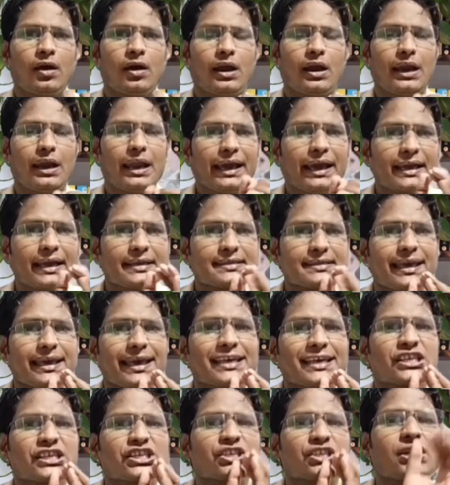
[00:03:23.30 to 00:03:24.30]
like as
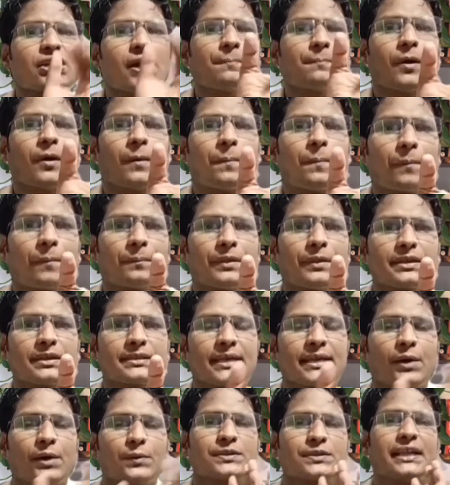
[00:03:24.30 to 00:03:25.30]
extra pop of the
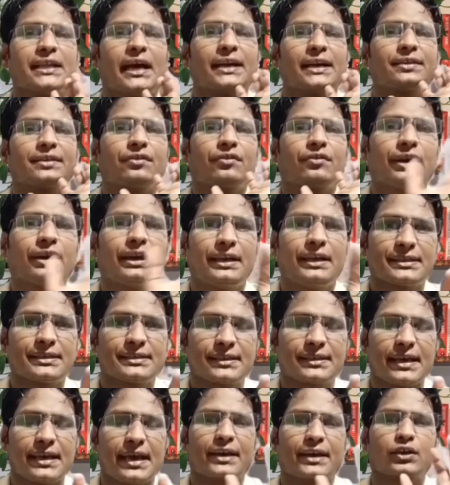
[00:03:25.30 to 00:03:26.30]
sounds that
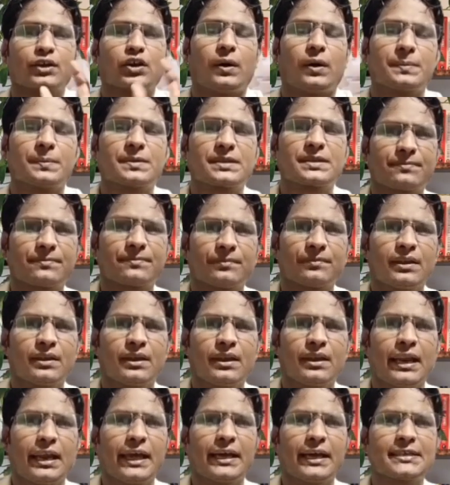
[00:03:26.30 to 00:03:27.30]
release and comes,
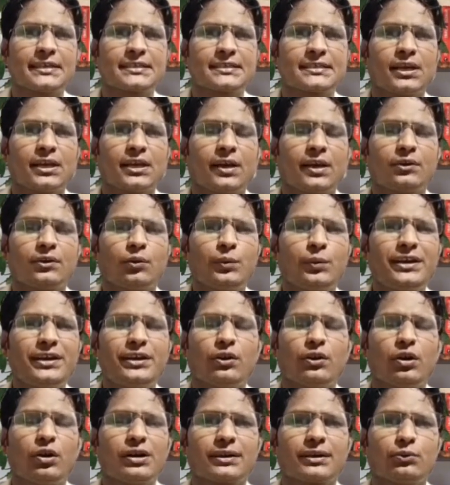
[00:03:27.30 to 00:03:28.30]
like as we
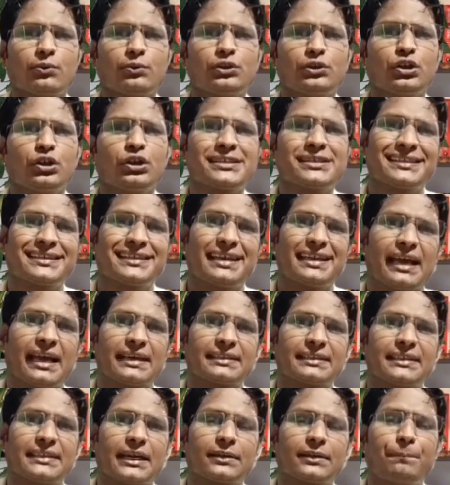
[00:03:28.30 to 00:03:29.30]
don't say like
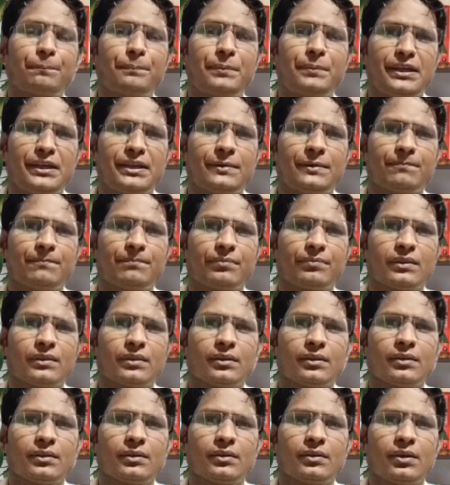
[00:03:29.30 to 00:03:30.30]
that pin,
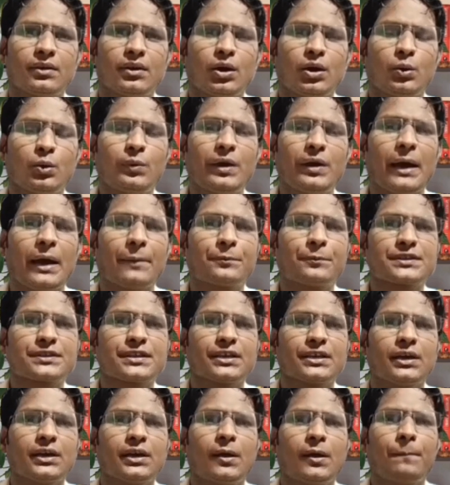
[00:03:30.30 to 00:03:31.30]
we have to
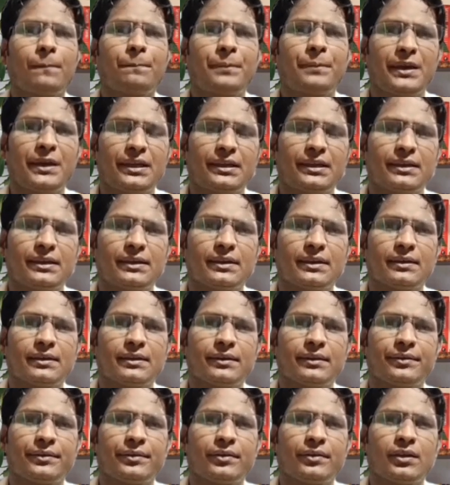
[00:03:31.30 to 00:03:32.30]
say pin,
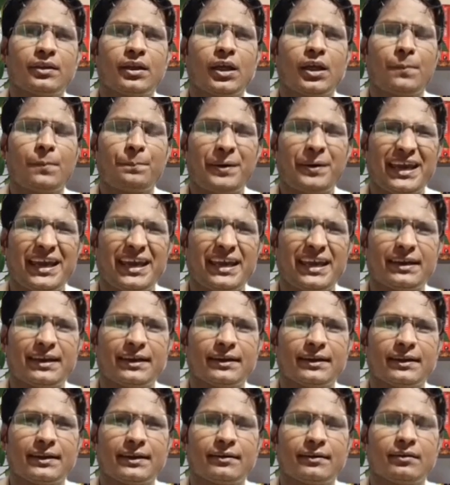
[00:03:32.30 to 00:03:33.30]

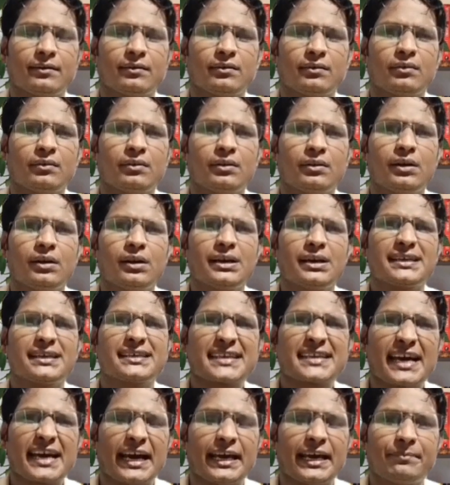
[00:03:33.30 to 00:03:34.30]
pain,
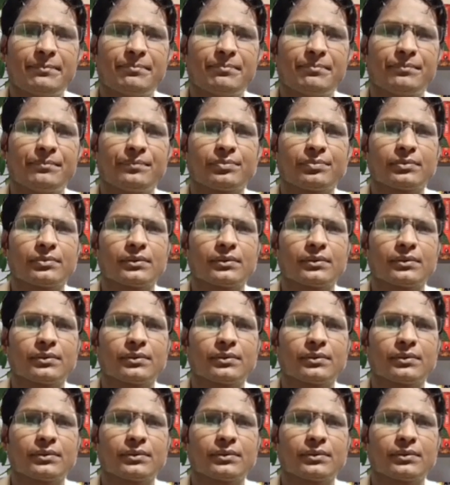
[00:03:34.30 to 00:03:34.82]
time,